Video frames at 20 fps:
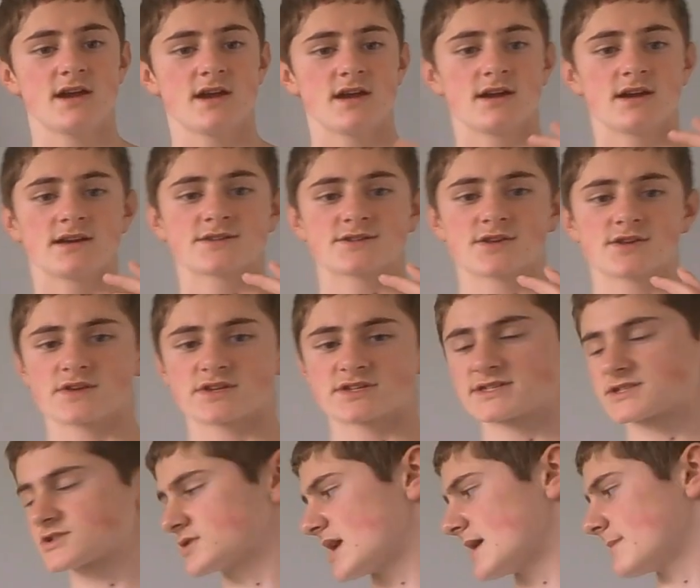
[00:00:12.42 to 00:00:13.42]
So this
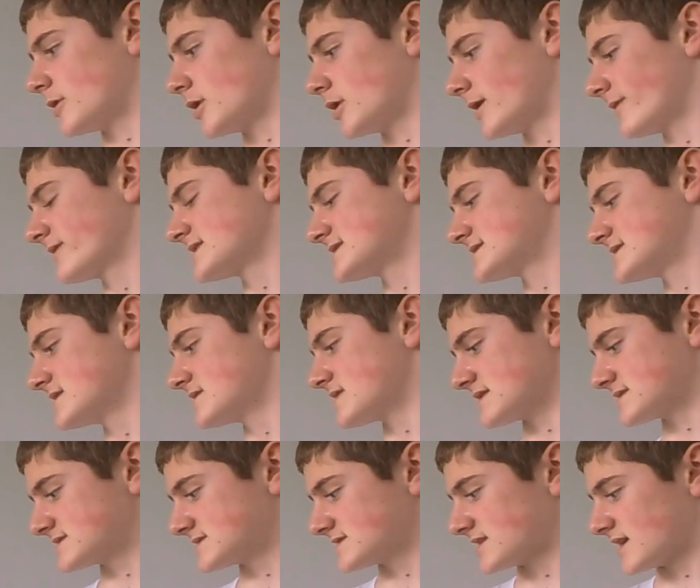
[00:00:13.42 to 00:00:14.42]
trap obviously then
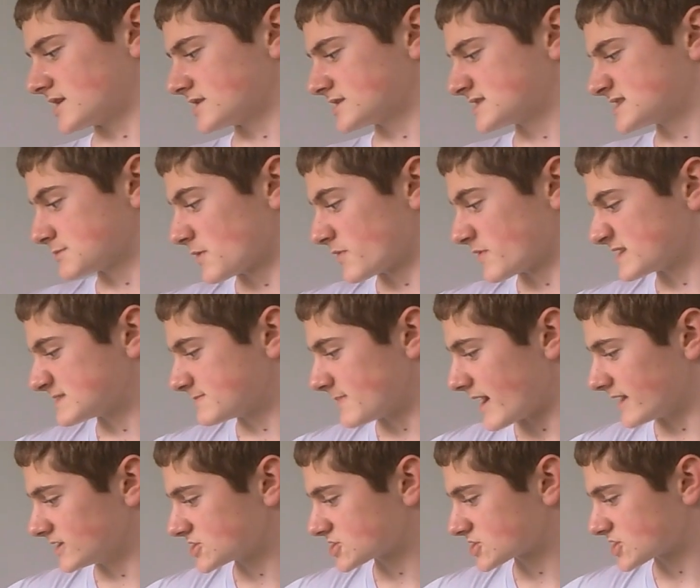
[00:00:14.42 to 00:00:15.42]
starts with the
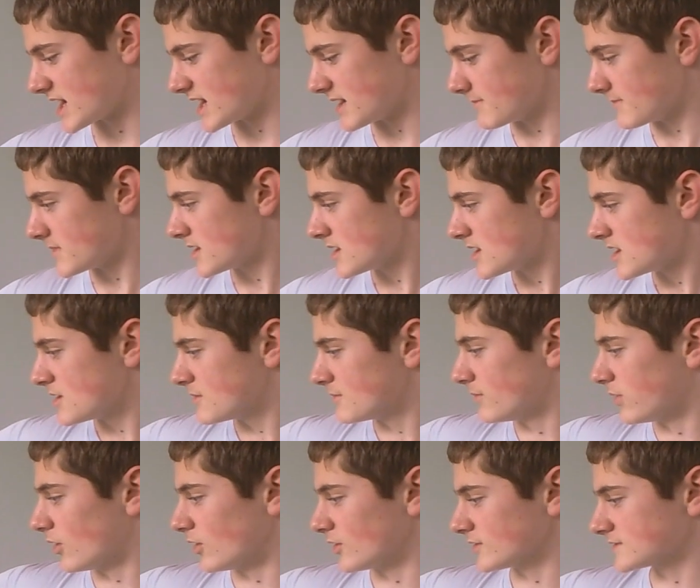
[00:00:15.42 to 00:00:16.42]
Spanish game.
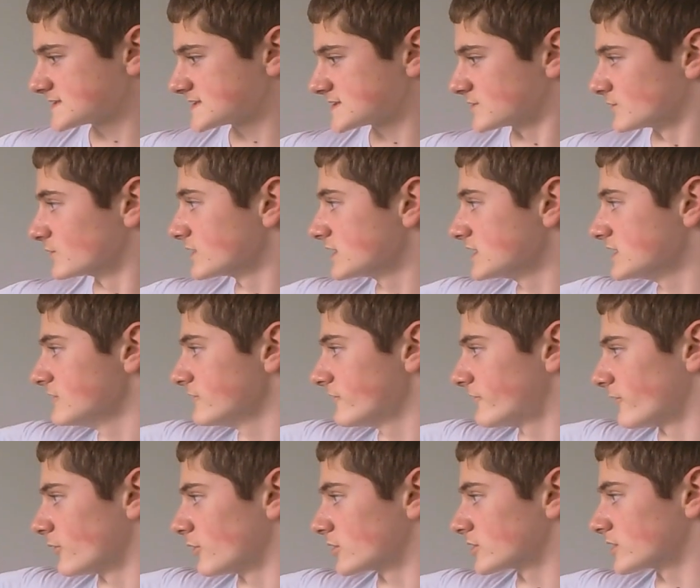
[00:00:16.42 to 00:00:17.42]
Pawns to
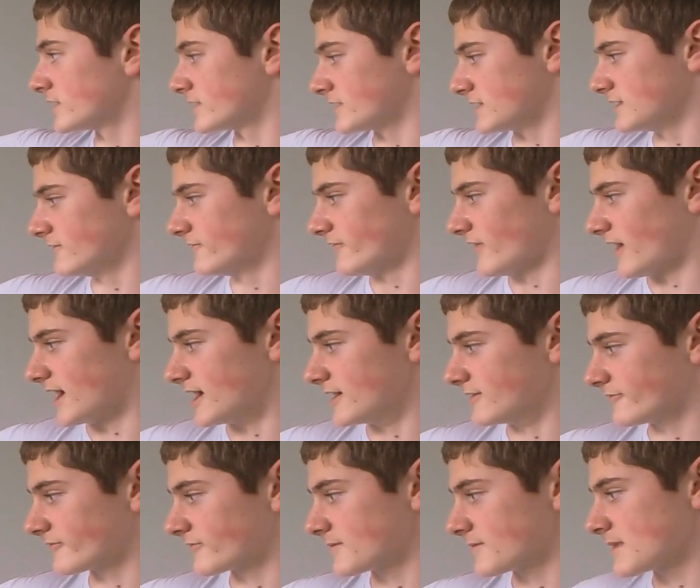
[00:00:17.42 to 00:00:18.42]
e4 and e5.
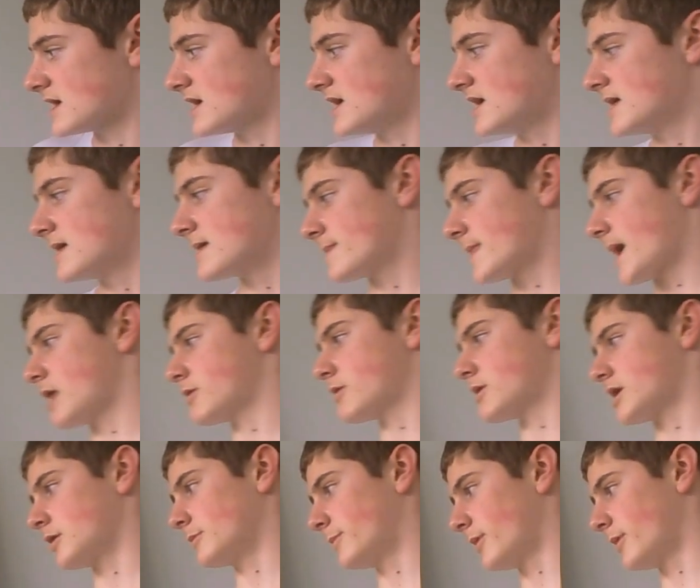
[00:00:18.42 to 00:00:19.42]
Now
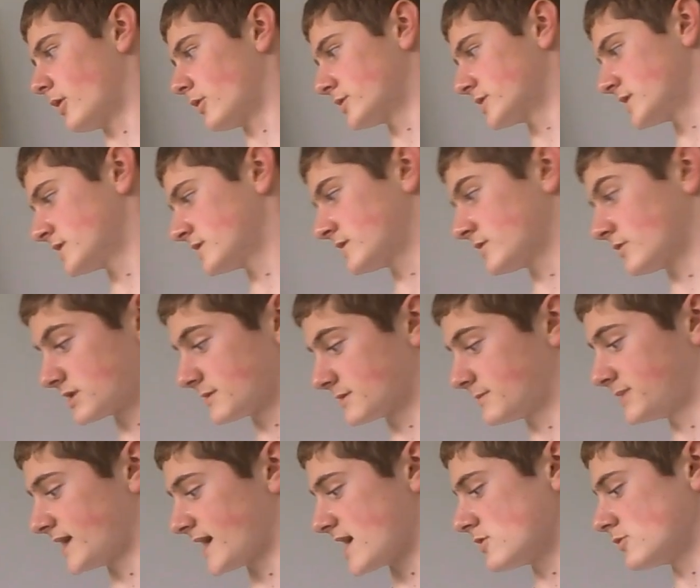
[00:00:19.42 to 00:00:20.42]
our opponent, or the
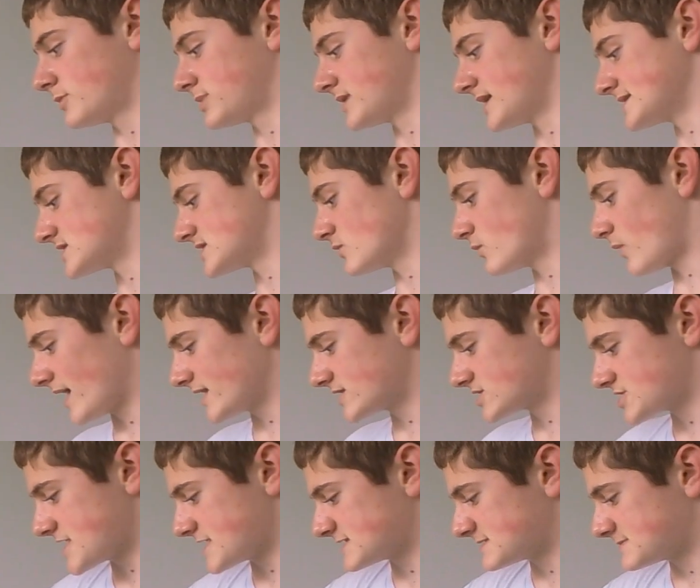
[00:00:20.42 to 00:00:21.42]
player who plays the white
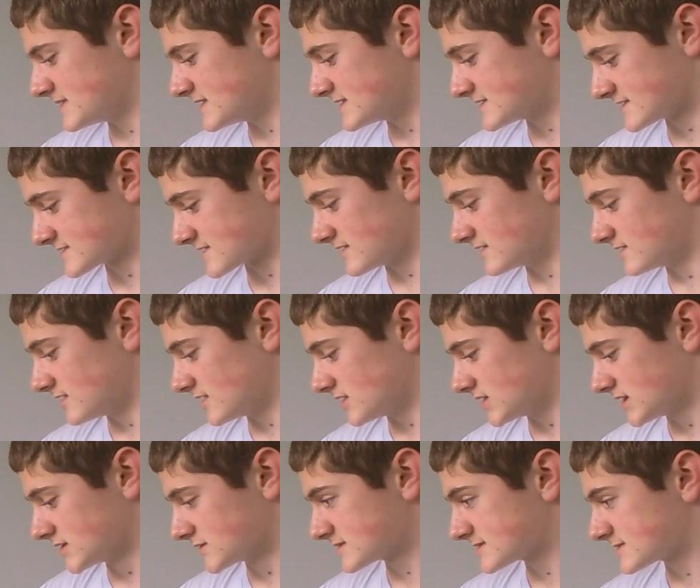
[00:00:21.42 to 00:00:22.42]
chess pieces,
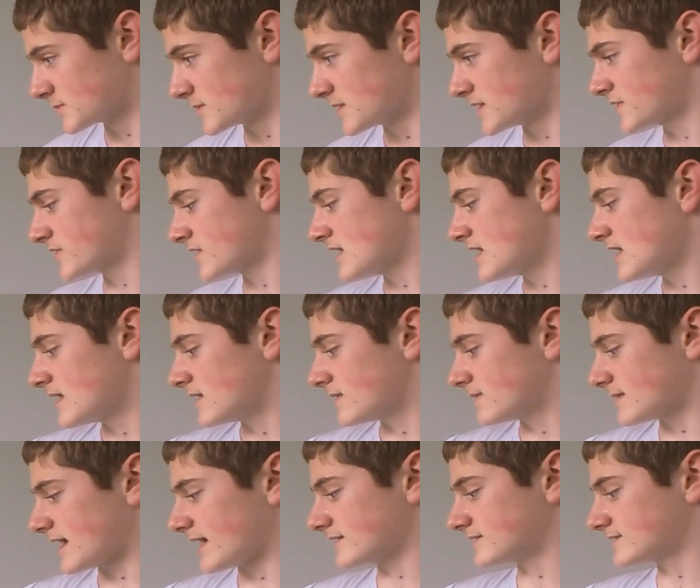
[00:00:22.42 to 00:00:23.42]
continues with
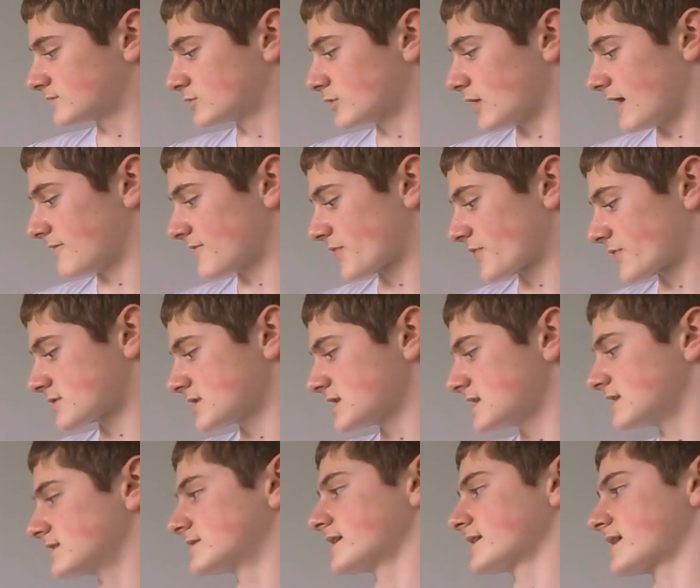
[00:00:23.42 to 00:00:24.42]
knight to f3,
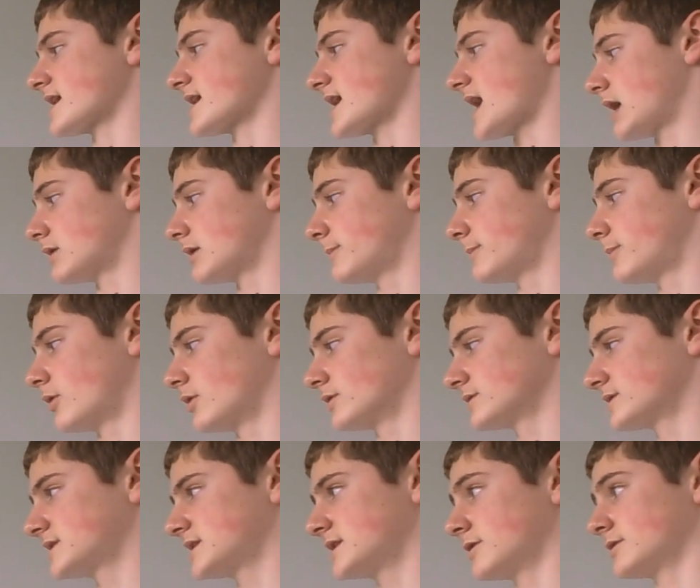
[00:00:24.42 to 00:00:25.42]
attacking our pawn
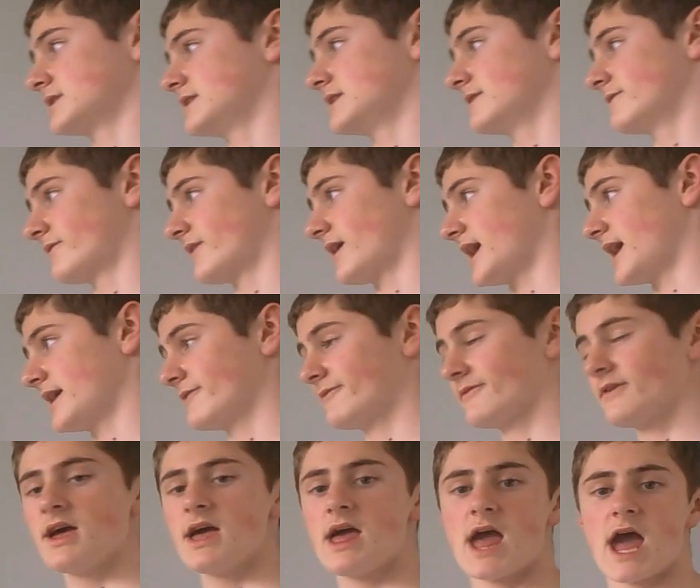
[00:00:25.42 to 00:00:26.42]
here on e5,
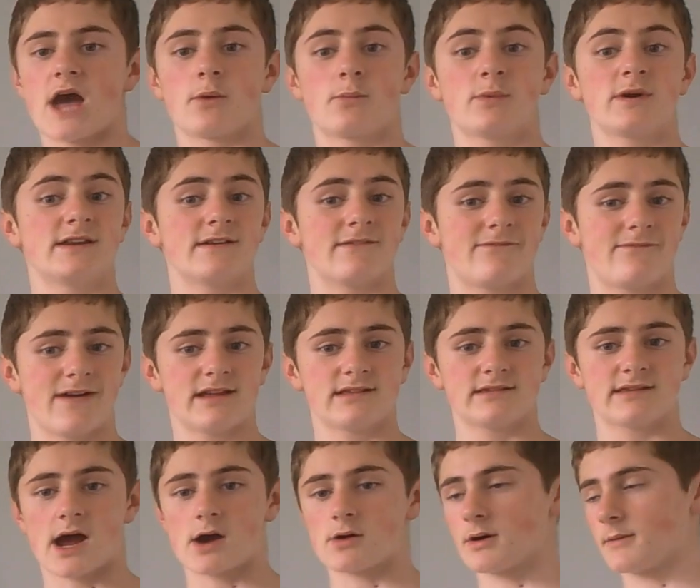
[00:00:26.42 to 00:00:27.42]
and we defend
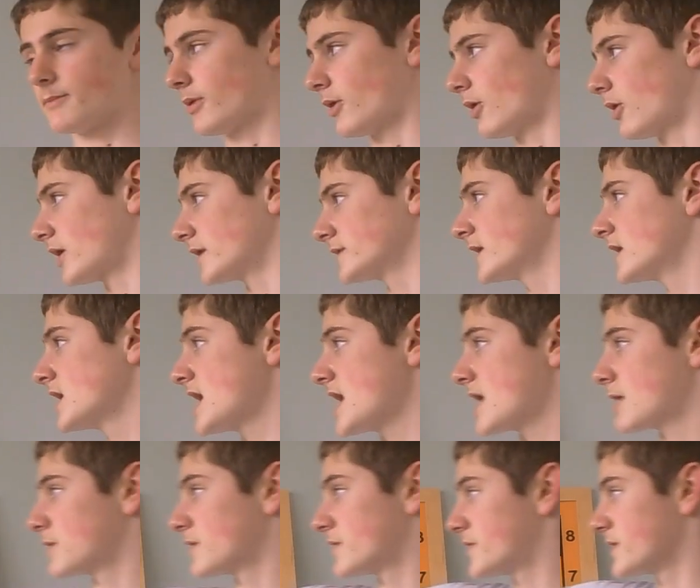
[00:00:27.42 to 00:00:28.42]
our pawn
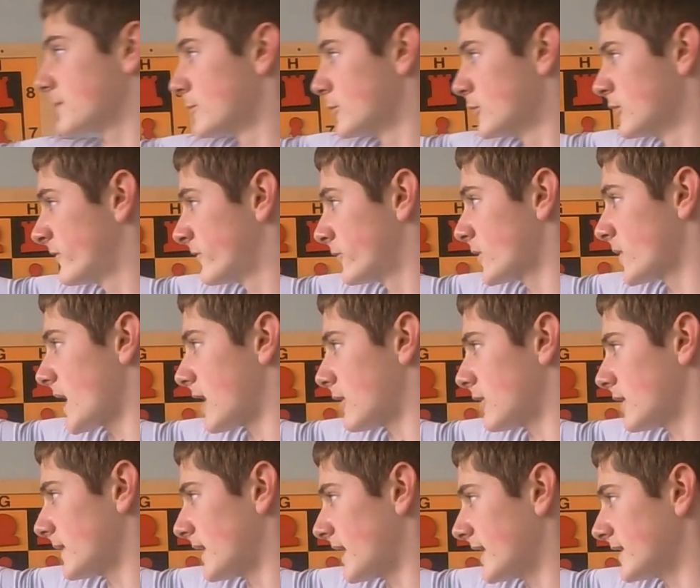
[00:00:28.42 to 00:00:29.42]
with the move with our
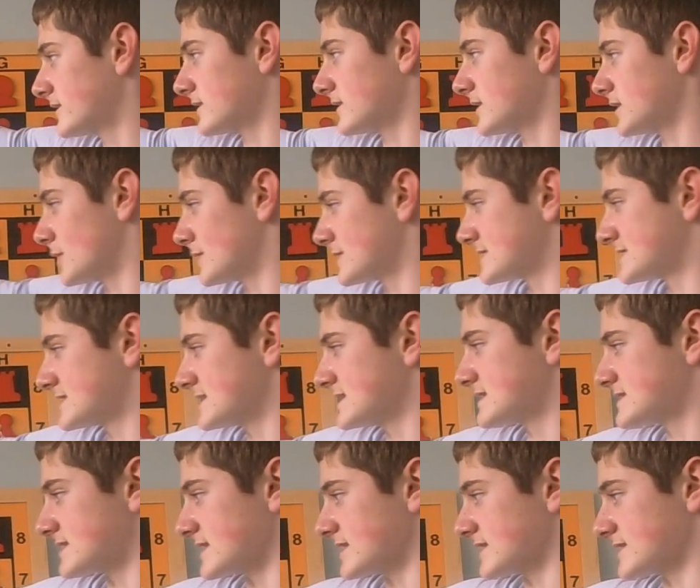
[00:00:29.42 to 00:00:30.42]
knight on
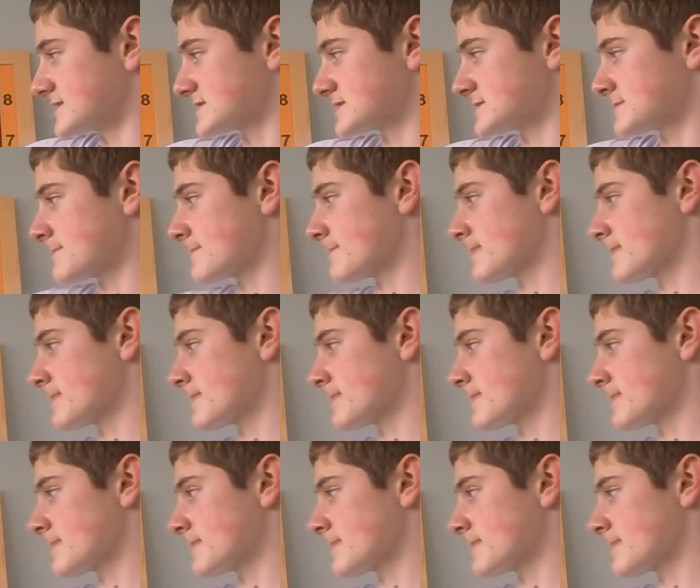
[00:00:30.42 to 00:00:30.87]
c6.